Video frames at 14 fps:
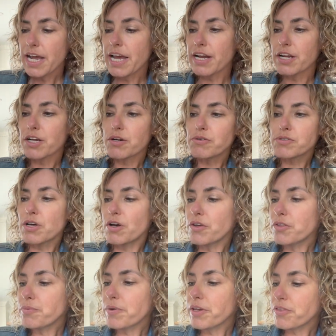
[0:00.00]
and it goes all
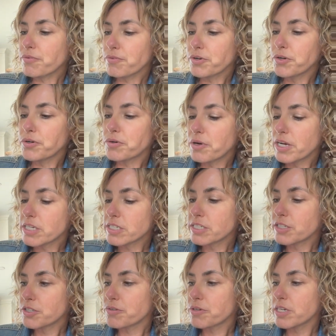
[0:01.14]
the way through
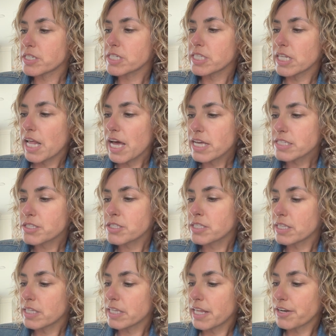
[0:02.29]
until you get to the
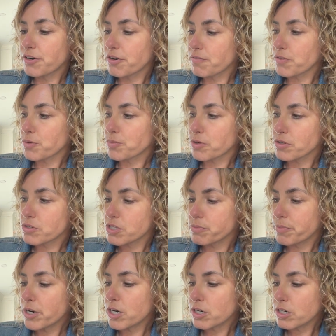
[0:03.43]
last letter of the word
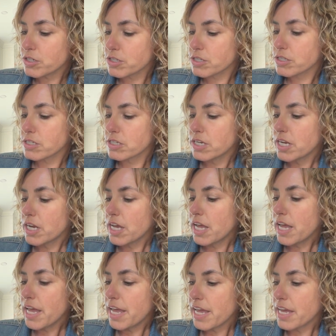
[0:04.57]
Sparks,
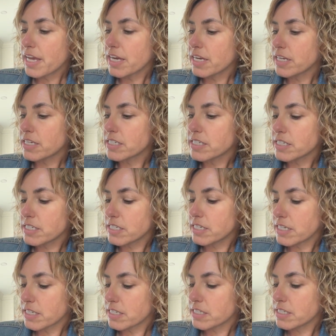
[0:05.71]
and
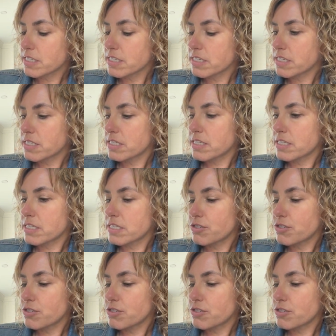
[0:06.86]
it's,